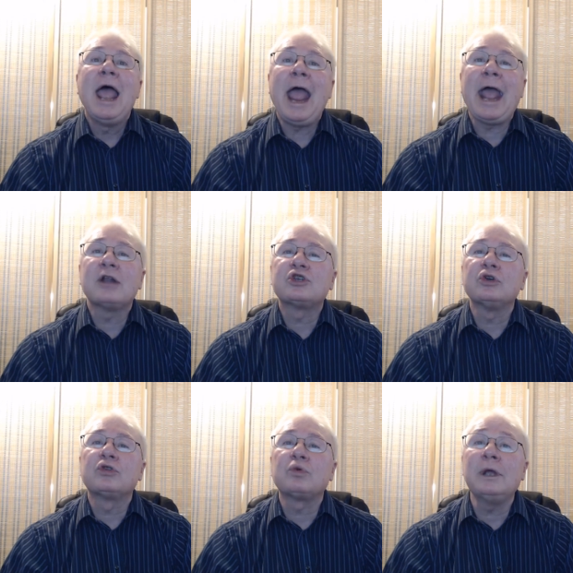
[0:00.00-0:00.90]

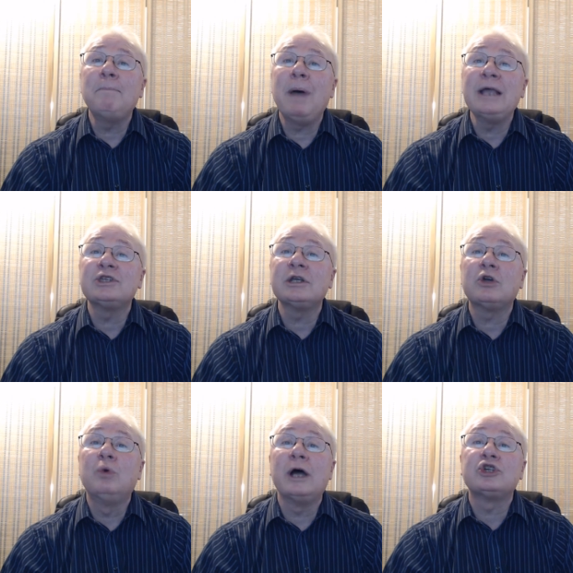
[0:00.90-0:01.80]
Answer 3 basic
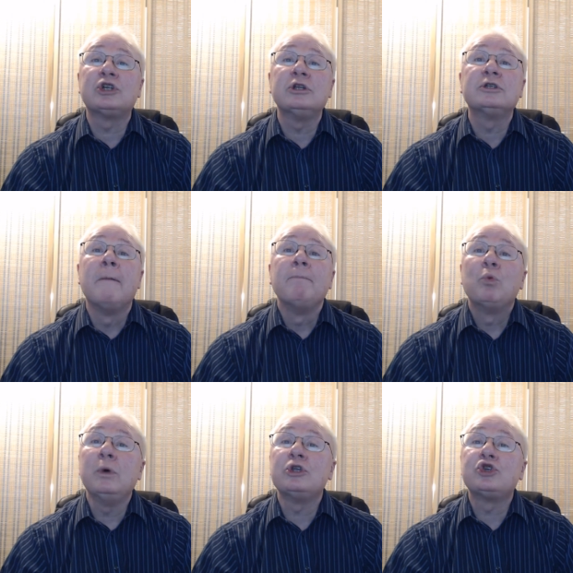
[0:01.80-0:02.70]
questions
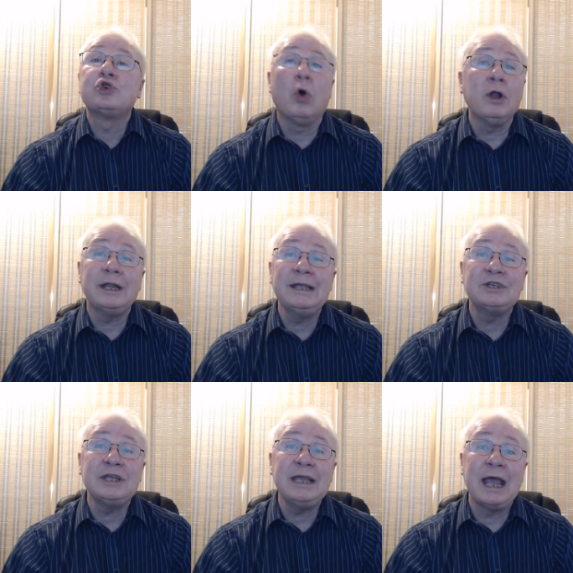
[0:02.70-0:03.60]
with short,
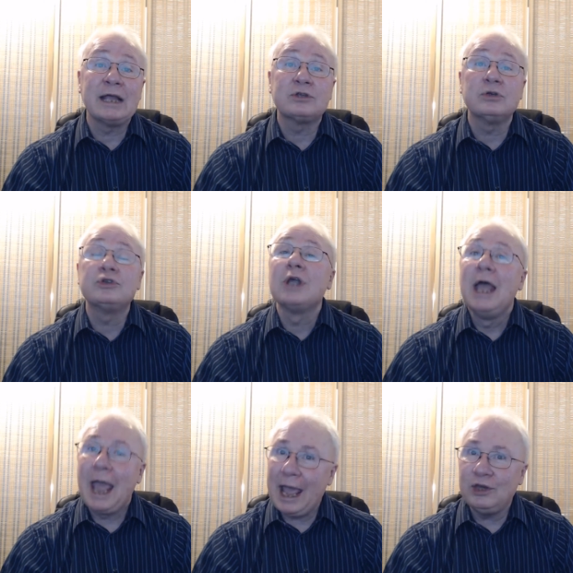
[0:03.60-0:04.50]
easy answers,
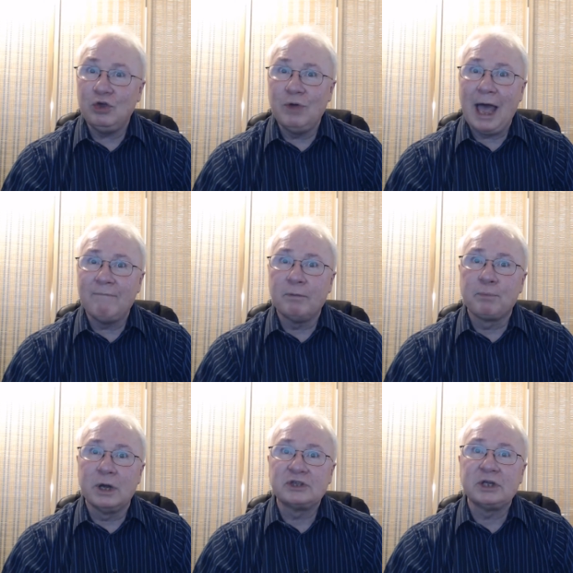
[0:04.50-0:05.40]
and you have a
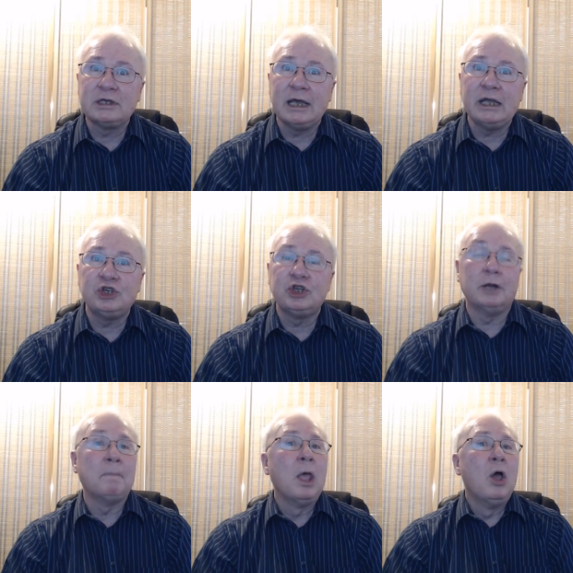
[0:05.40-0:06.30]

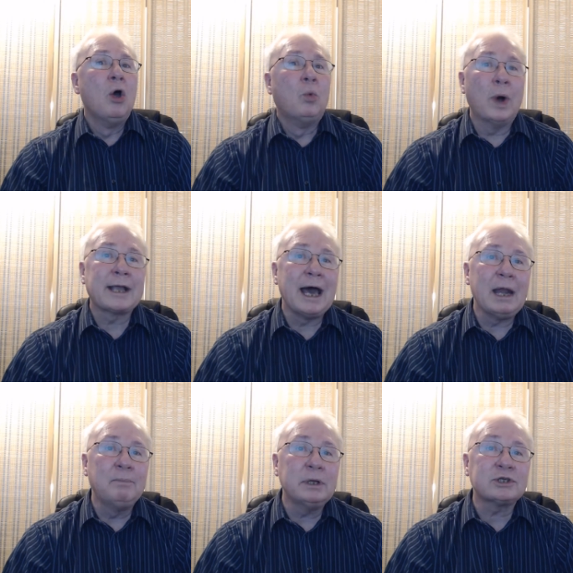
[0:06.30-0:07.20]
presentation. What
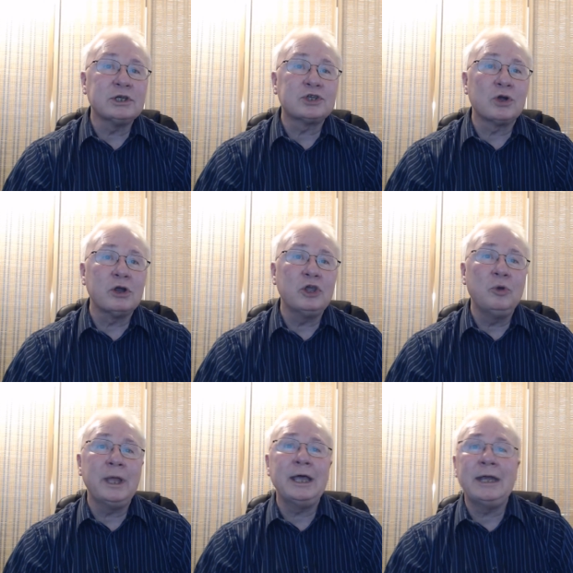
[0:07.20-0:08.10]
kind of business are
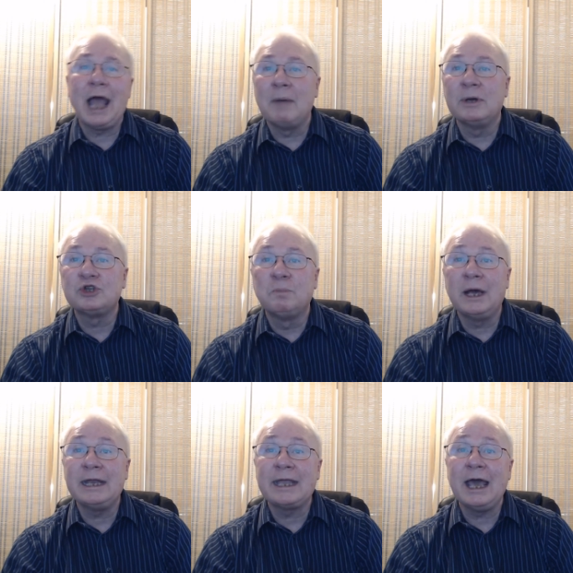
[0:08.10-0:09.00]
you in? How much
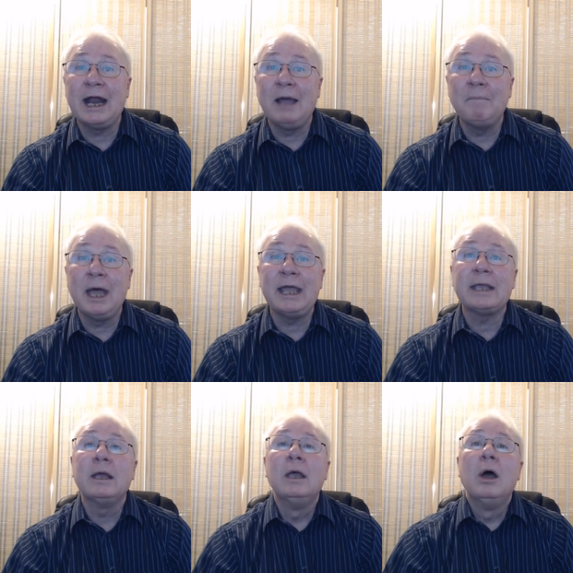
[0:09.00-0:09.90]
money can I
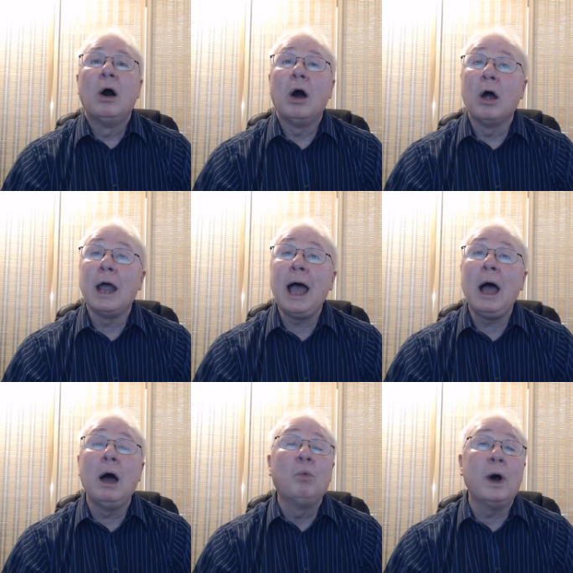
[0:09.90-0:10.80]
make? Or
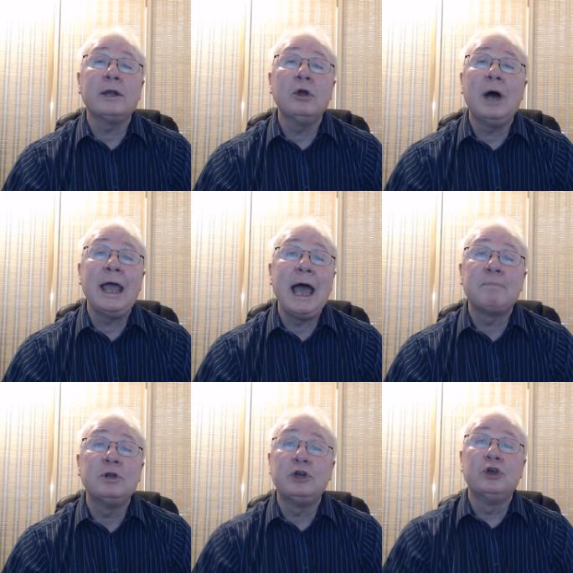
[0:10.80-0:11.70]
what do I
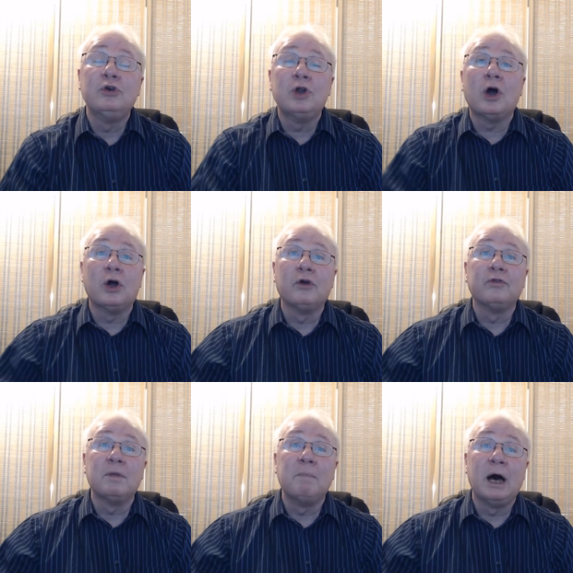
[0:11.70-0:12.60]
have to do to
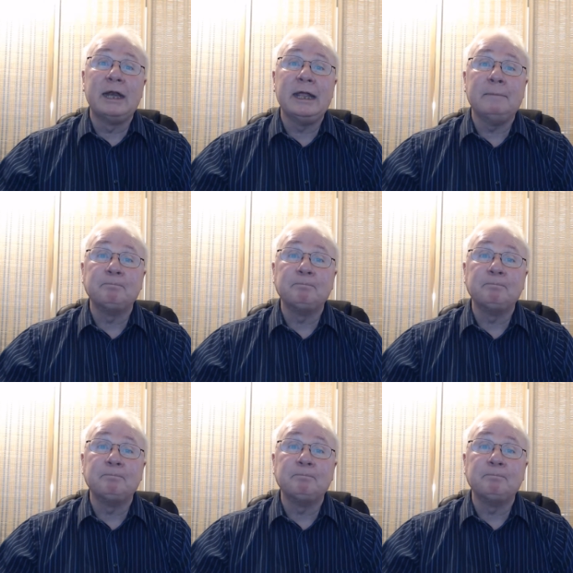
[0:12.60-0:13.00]
earn the money?